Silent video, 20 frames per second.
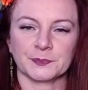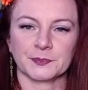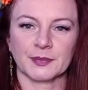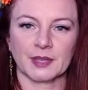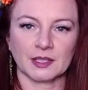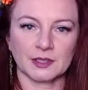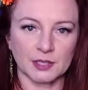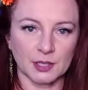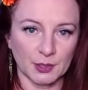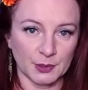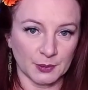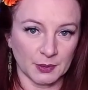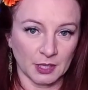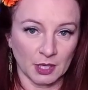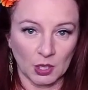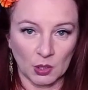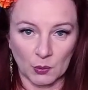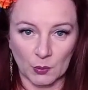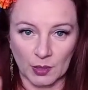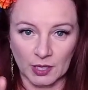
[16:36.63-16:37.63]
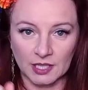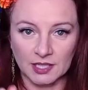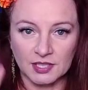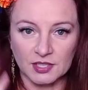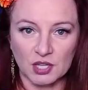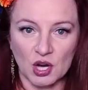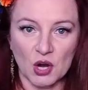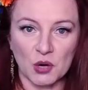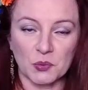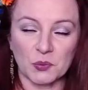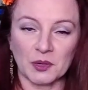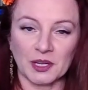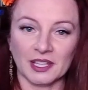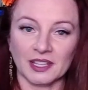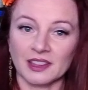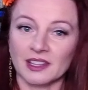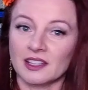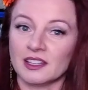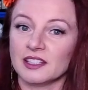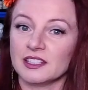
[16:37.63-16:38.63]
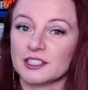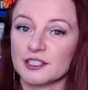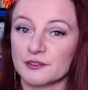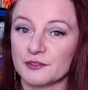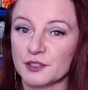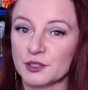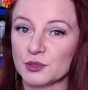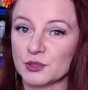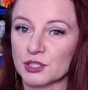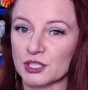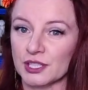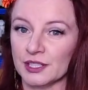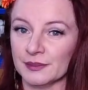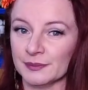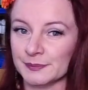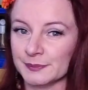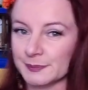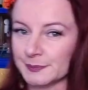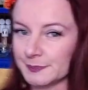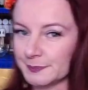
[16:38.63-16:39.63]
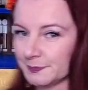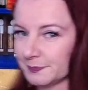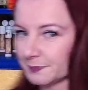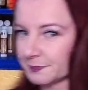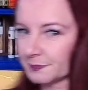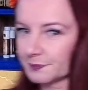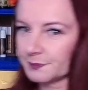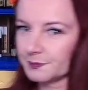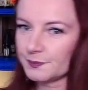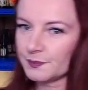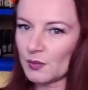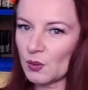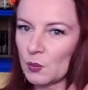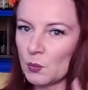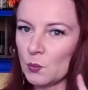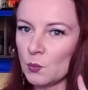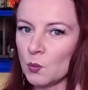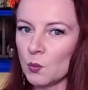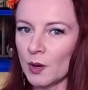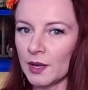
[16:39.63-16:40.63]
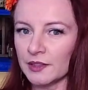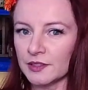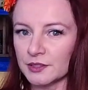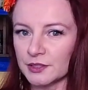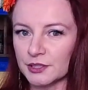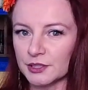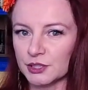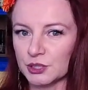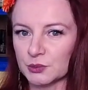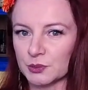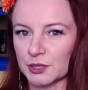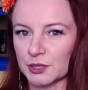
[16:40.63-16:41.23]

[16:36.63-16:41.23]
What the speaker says: So we're going to start with diffusion. Whether you were